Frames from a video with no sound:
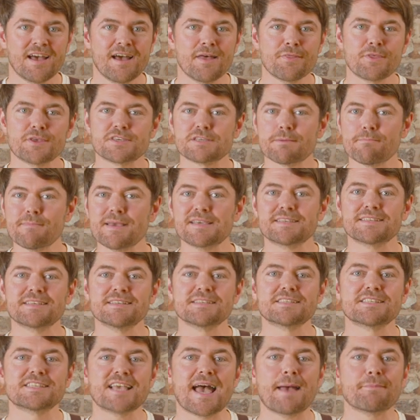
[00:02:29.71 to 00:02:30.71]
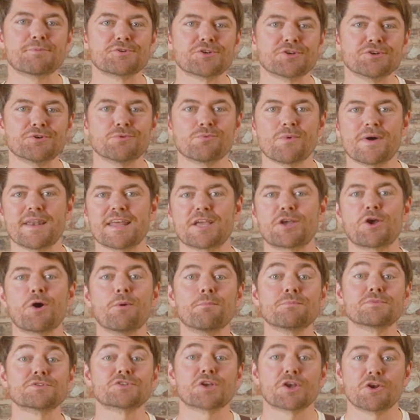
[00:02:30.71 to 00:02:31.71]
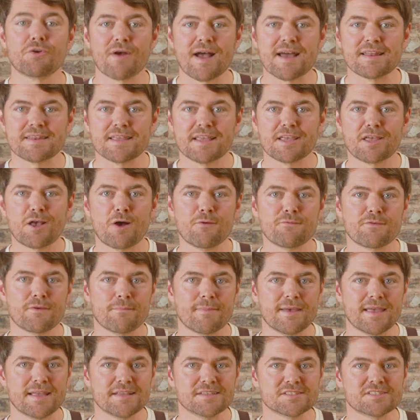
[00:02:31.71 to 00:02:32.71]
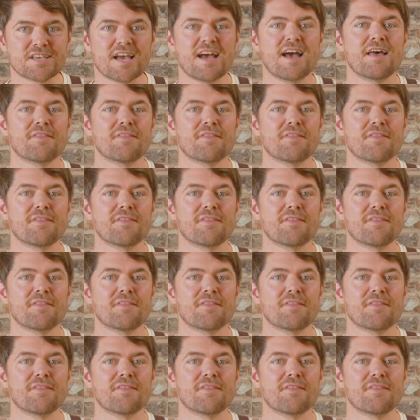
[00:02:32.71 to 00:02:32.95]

There's a misconception when it comes to grinding coffee beans